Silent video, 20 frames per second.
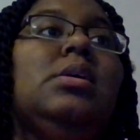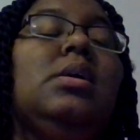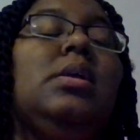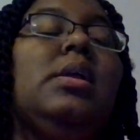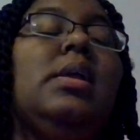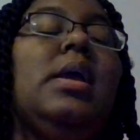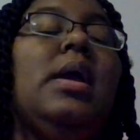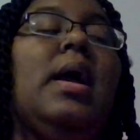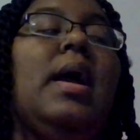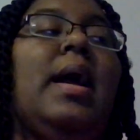
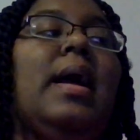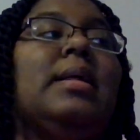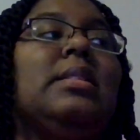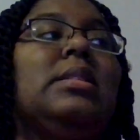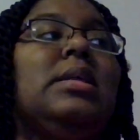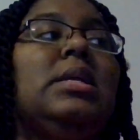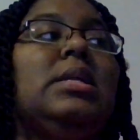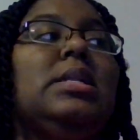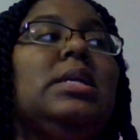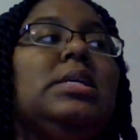yeah, I
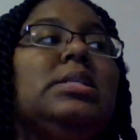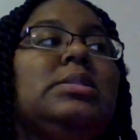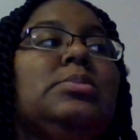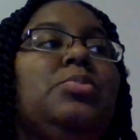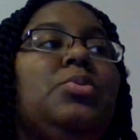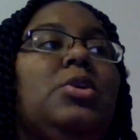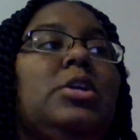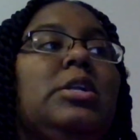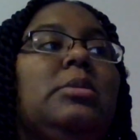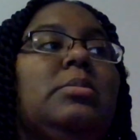think that's
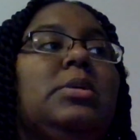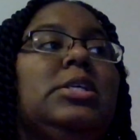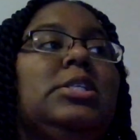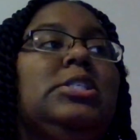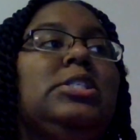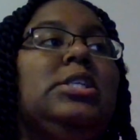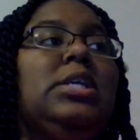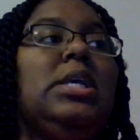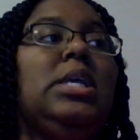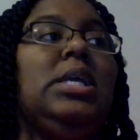pretty
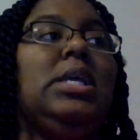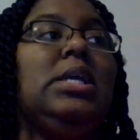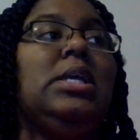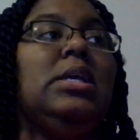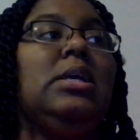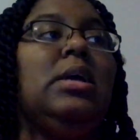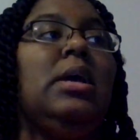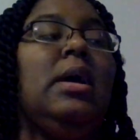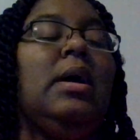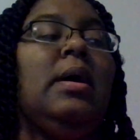much
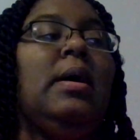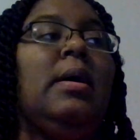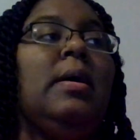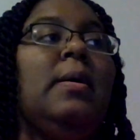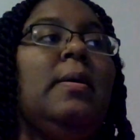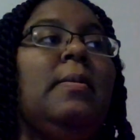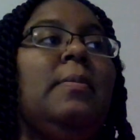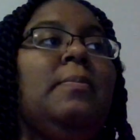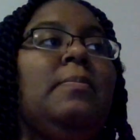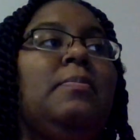it.
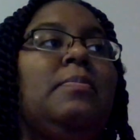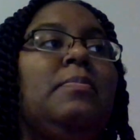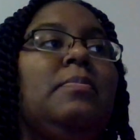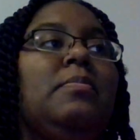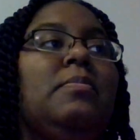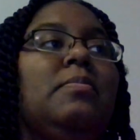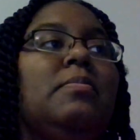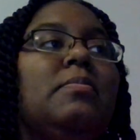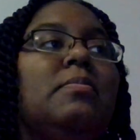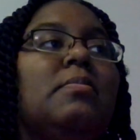Um,
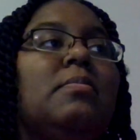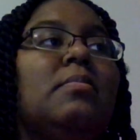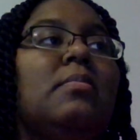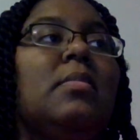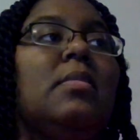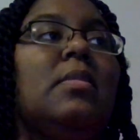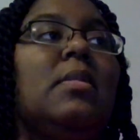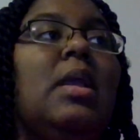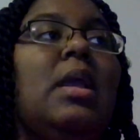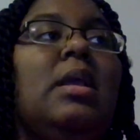
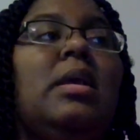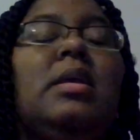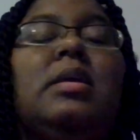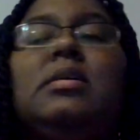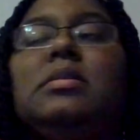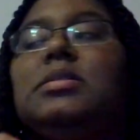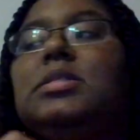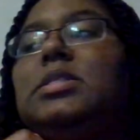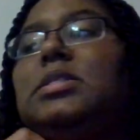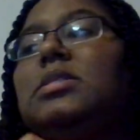
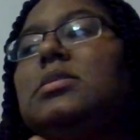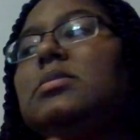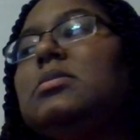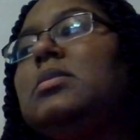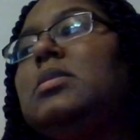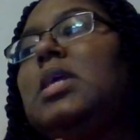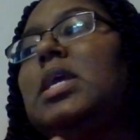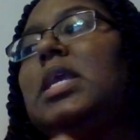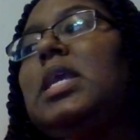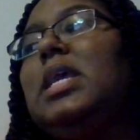it's
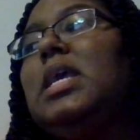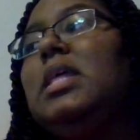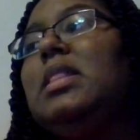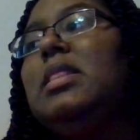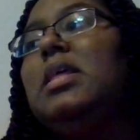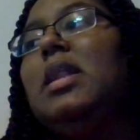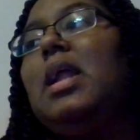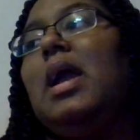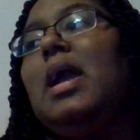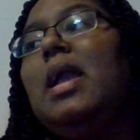the kit
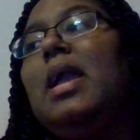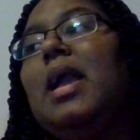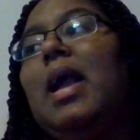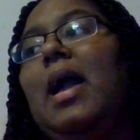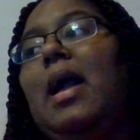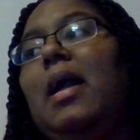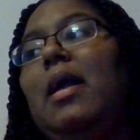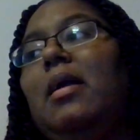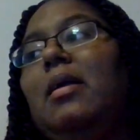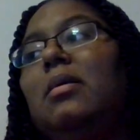that I
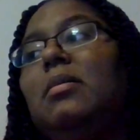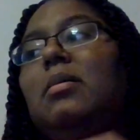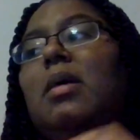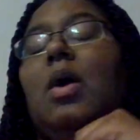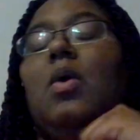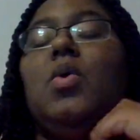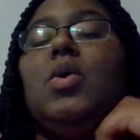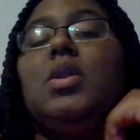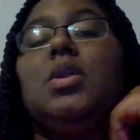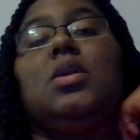got,
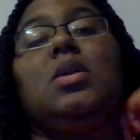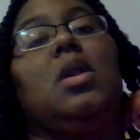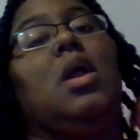I ordered